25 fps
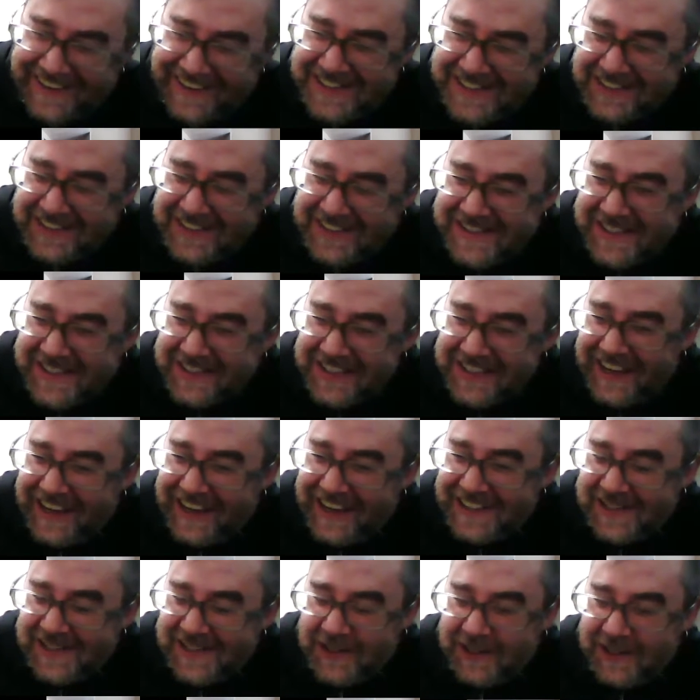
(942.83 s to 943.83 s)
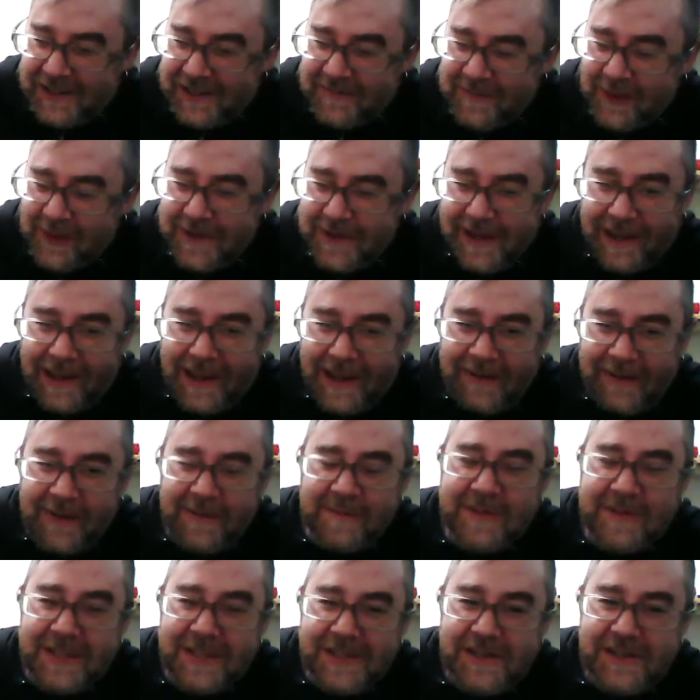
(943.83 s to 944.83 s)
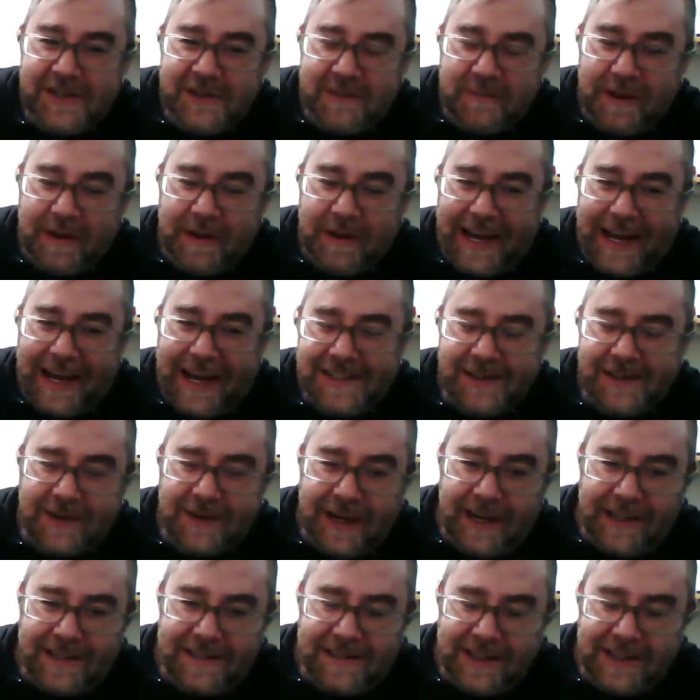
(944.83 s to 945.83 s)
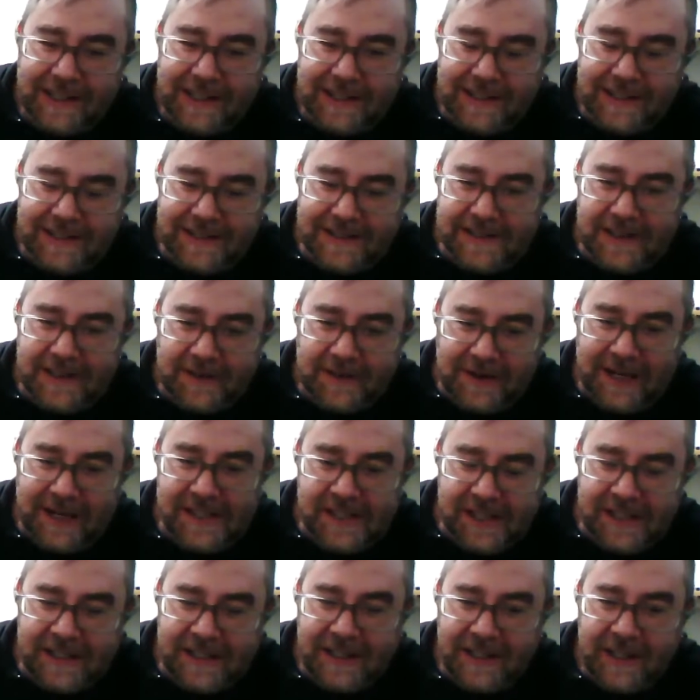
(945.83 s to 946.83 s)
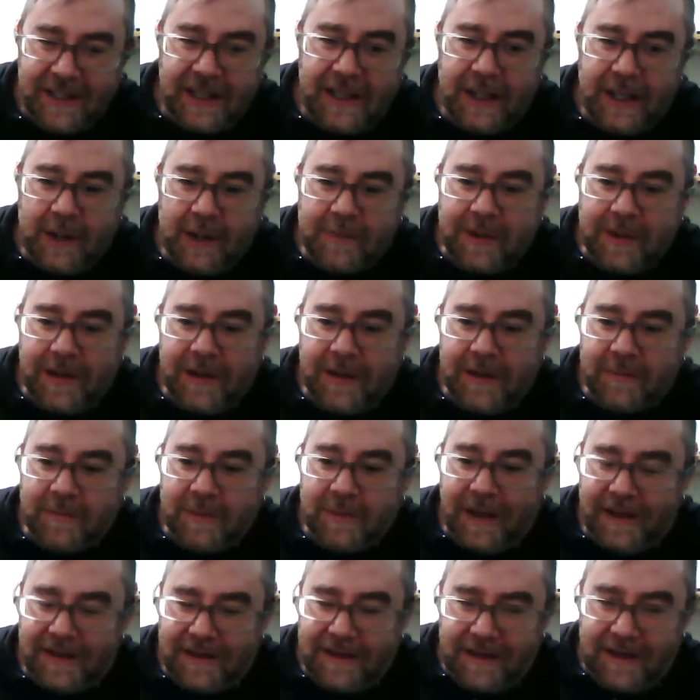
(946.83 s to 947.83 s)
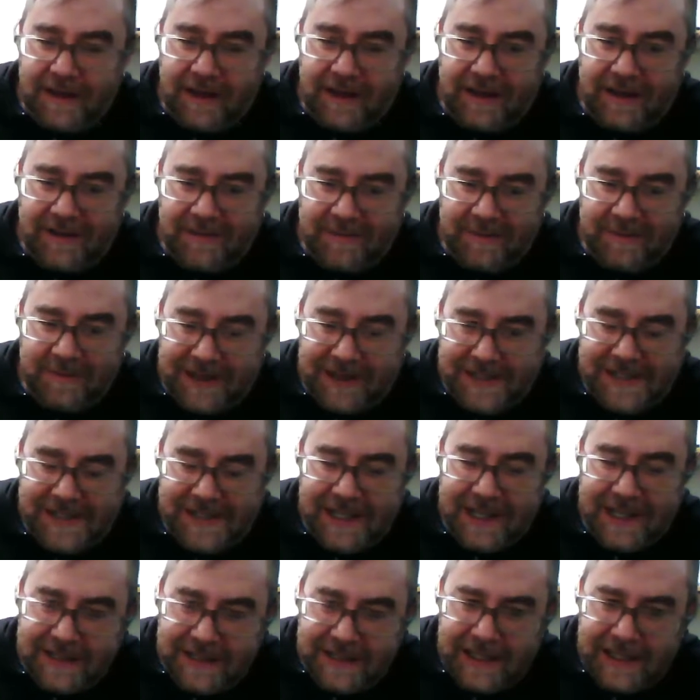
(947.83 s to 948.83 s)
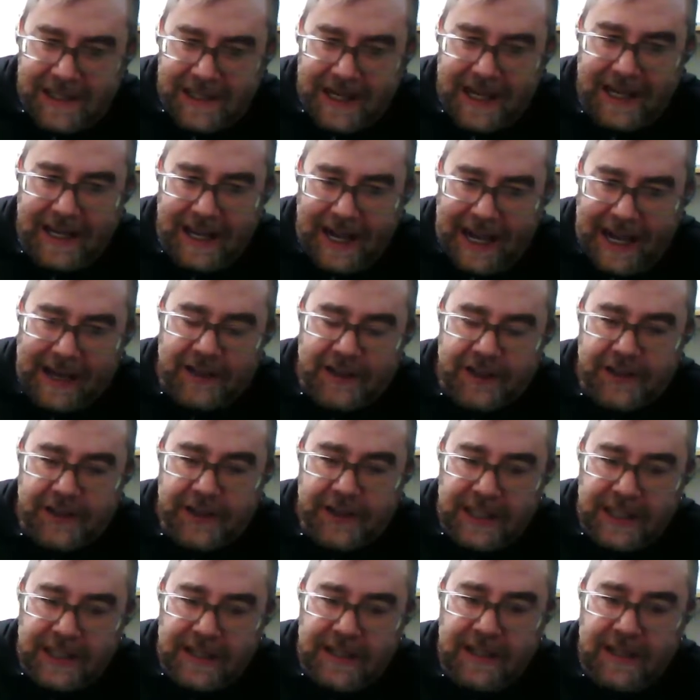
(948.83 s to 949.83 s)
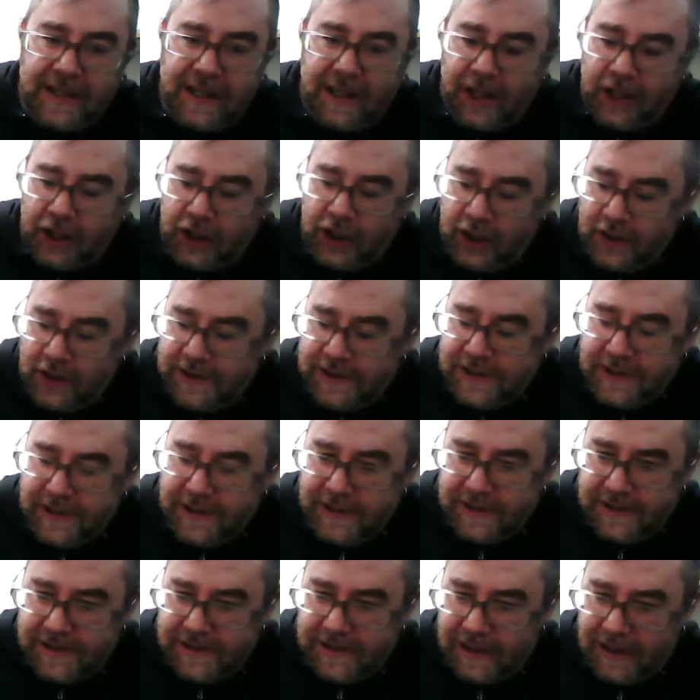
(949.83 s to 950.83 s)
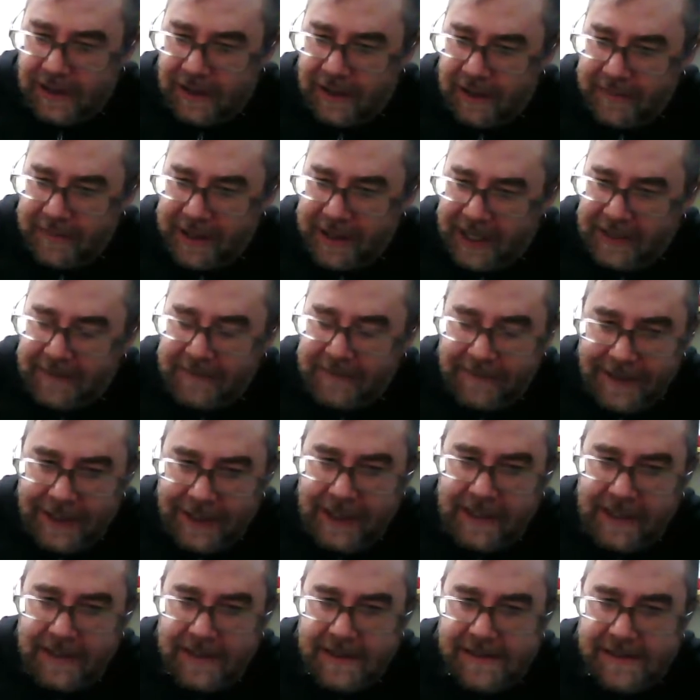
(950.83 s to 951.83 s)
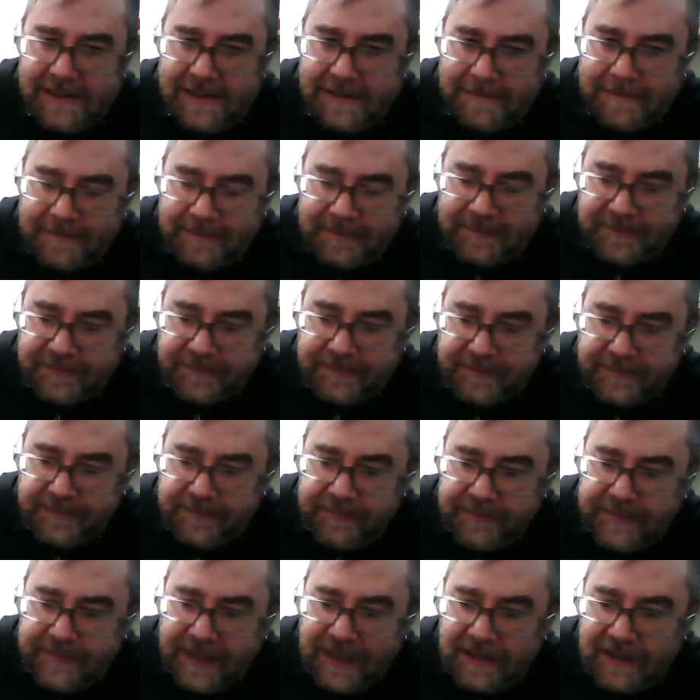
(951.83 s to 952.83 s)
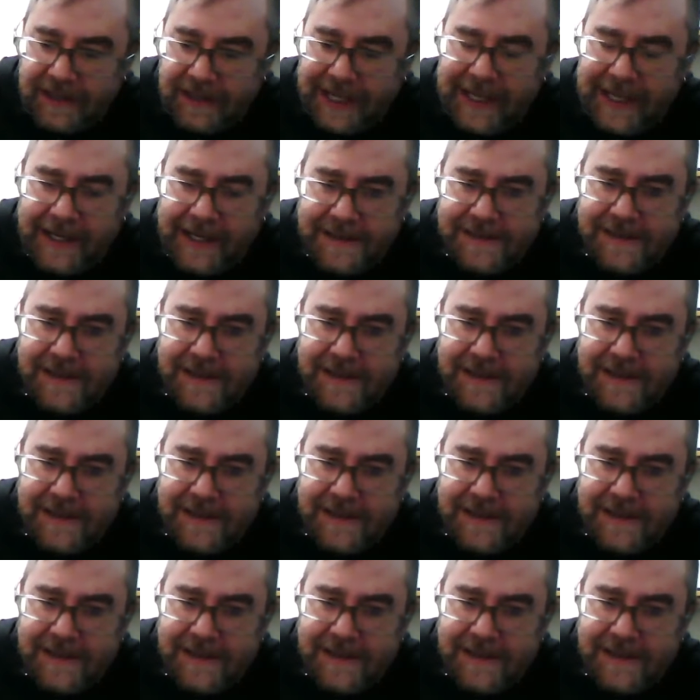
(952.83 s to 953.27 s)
So yeah, so a lot of them just use BLAST, right, to get the acceleration, but the CNTK actually uses NVIDIA's latest